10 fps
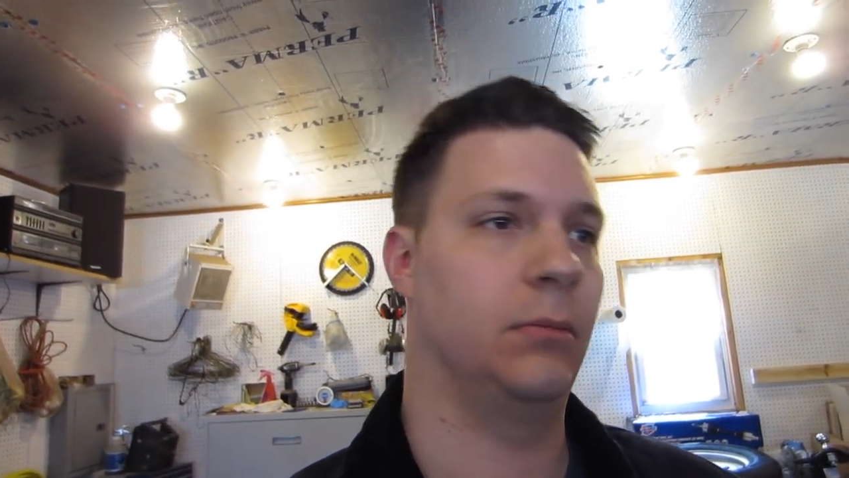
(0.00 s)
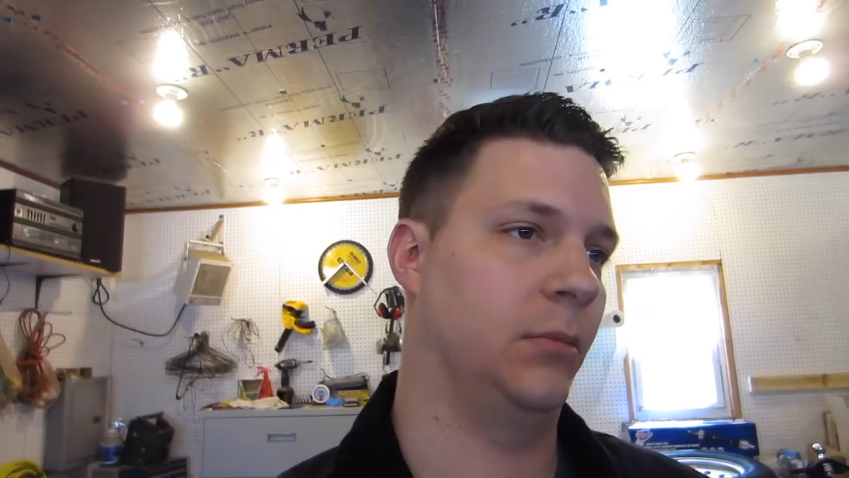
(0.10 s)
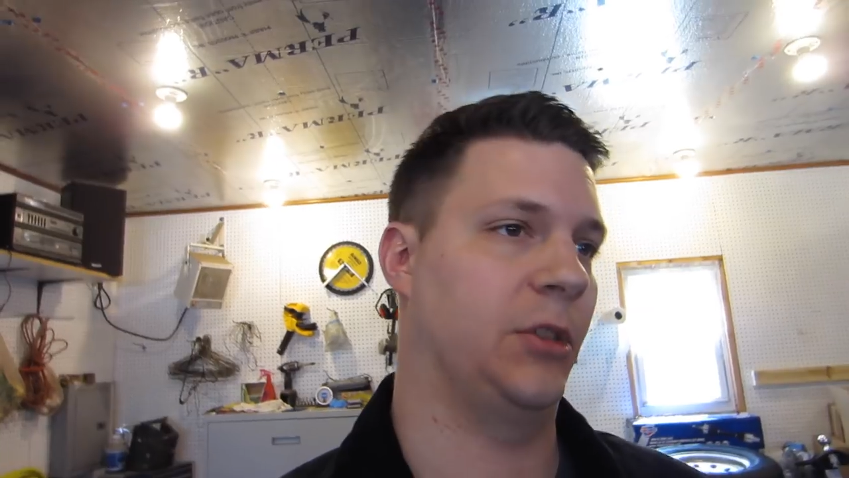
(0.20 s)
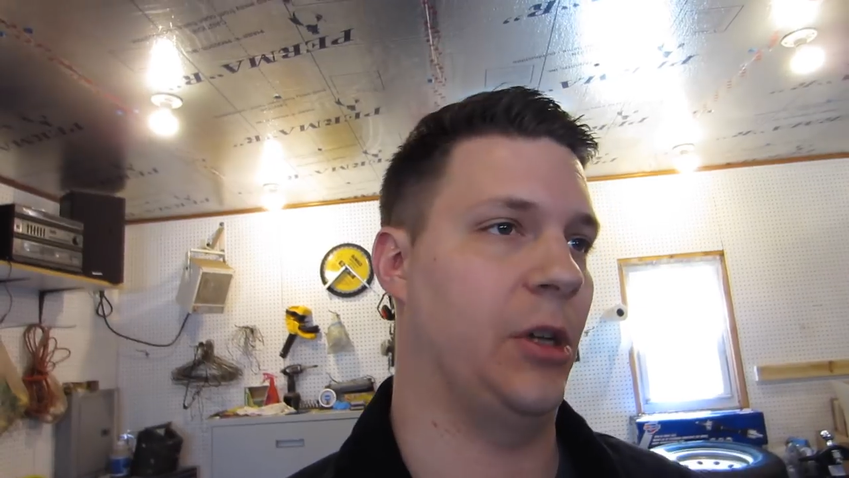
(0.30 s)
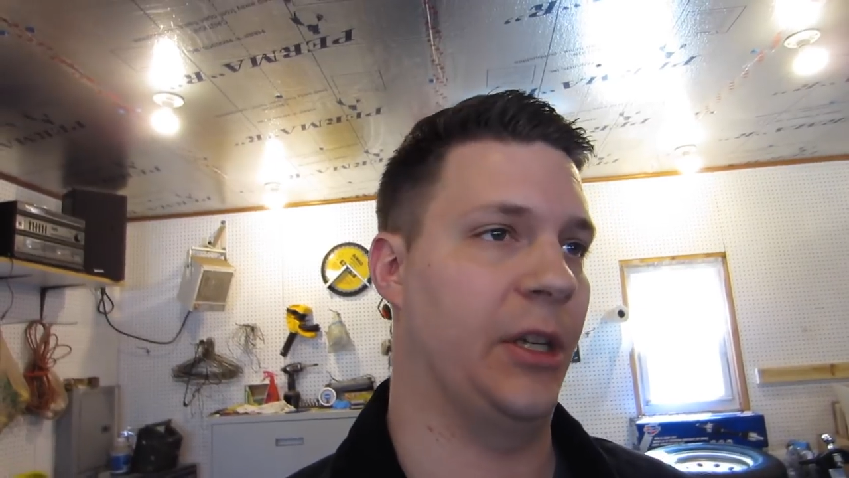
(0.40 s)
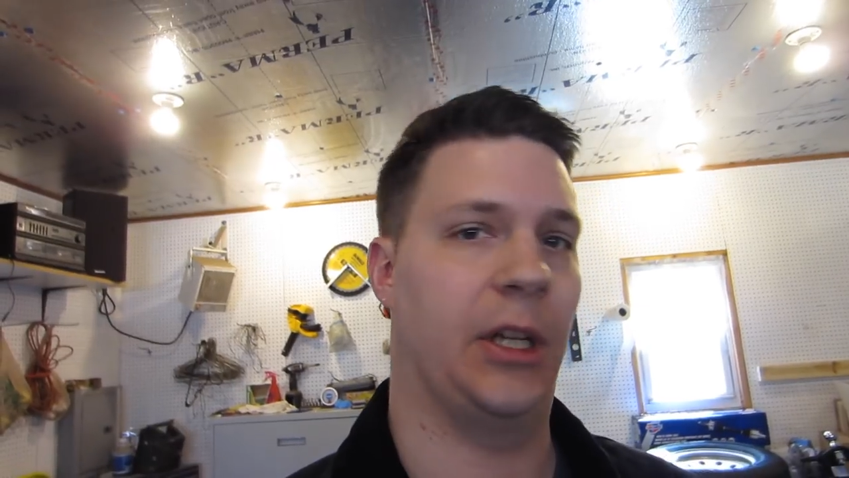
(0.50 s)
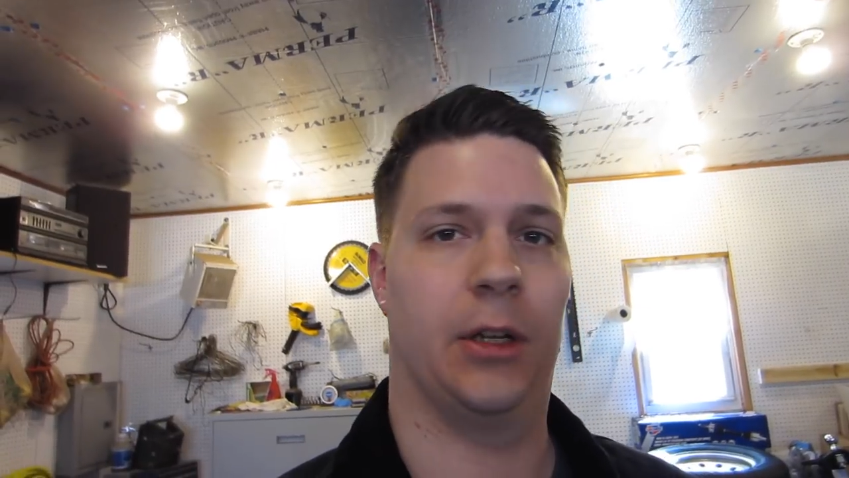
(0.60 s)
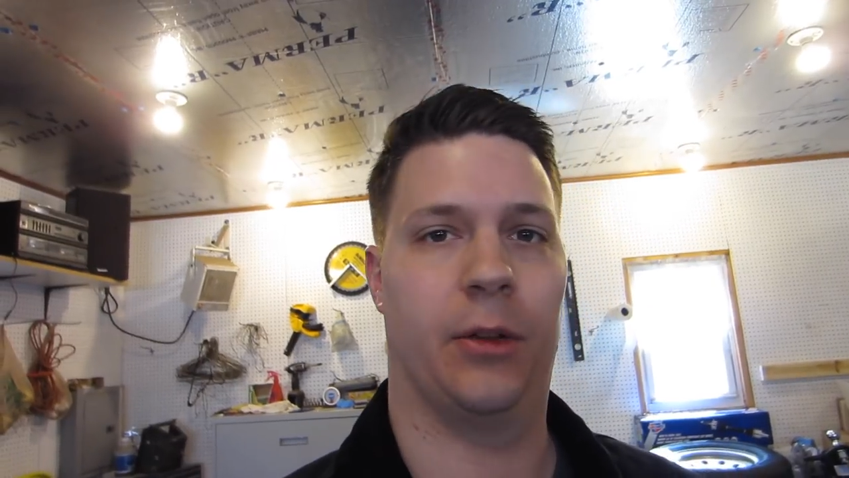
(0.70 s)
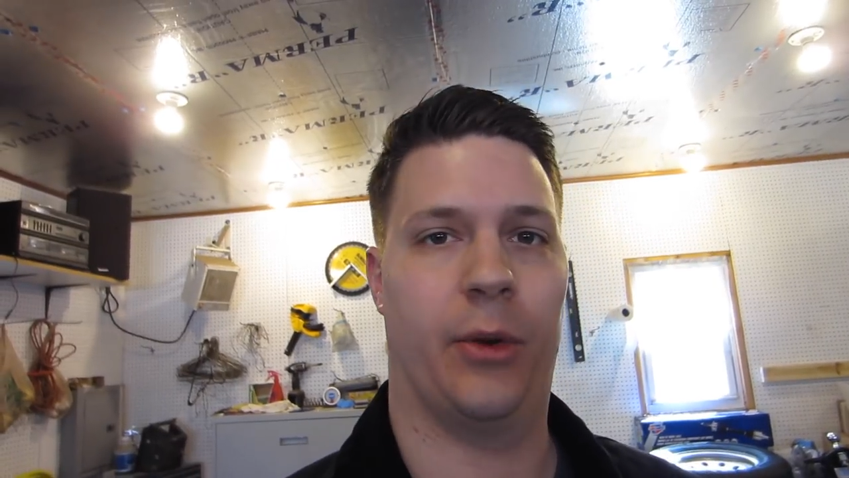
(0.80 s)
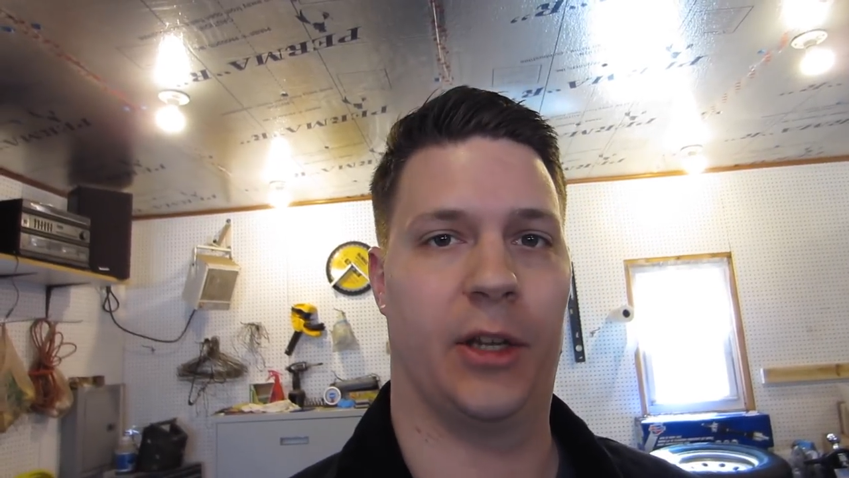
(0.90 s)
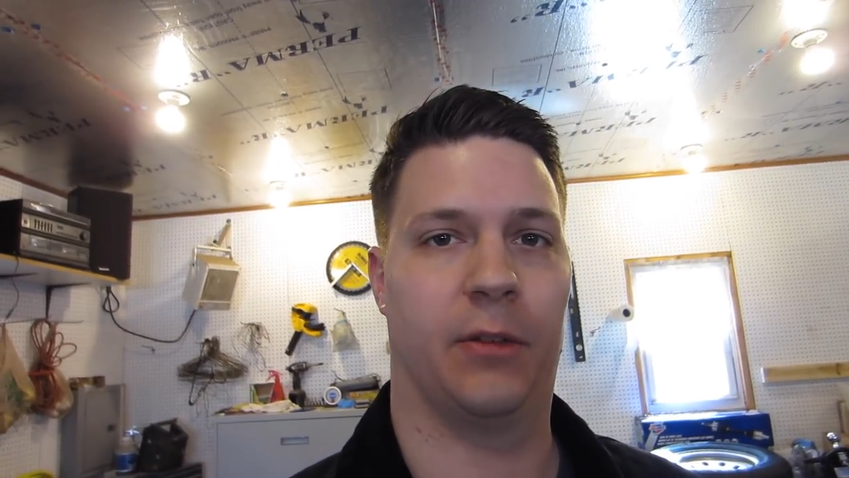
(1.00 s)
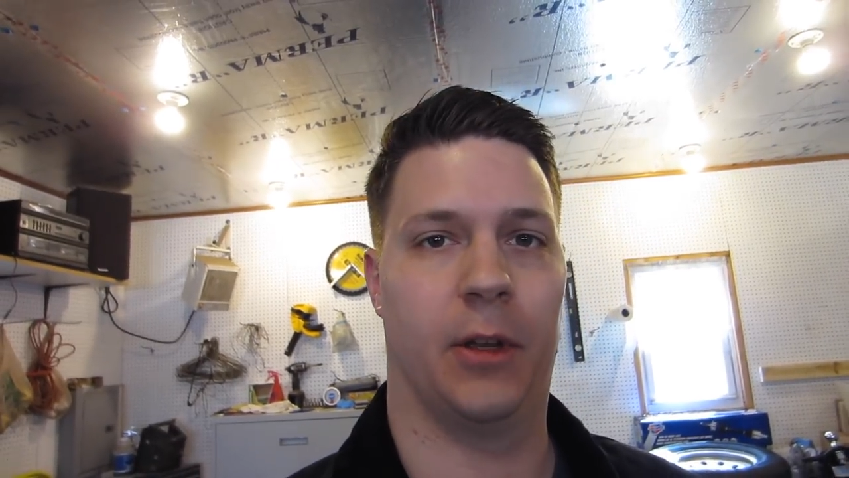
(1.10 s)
let's go ahead and get into the rest